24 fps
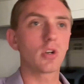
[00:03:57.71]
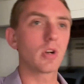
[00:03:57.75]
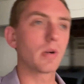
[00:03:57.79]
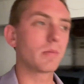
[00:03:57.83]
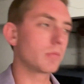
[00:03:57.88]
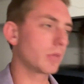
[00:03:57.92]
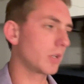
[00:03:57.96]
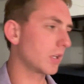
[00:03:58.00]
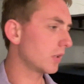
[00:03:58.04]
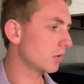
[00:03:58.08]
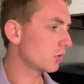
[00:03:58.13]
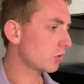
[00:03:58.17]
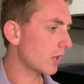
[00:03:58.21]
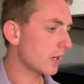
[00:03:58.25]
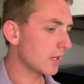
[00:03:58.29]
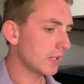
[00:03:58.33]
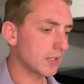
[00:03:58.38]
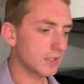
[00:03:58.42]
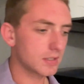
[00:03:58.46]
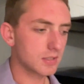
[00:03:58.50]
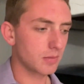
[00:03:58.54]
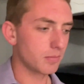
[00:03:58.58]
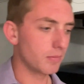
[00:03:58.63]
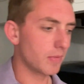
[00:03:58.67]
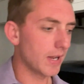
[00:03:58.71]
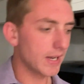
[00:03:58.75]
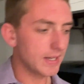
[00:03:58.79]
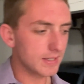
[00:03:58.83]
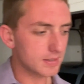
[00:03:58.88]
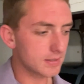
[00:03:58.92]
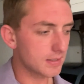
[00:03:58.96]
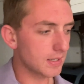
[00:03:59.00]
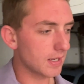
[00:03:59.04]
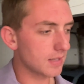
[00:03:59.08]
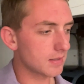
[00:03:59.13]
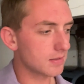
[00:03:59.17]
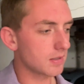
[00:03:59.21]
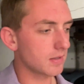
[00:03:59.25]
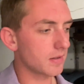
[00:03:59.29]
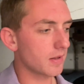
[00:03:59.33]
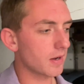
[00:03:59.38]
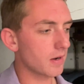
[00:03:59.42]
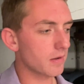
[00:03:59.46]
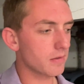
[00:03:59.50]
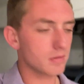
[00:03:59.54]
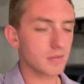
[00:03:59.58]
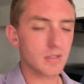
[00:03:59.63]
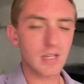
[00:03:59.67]
I'm gonna try to get some nightstands in
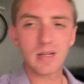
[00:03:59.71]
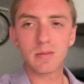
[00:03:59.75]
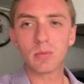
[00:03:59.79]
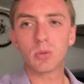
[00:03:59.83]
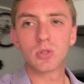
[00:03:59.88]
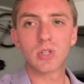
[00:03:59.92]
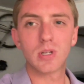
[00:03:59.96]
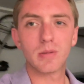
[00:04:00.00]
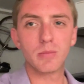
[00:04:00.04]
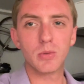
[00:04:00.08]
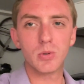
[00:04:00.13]
there. The tables I'm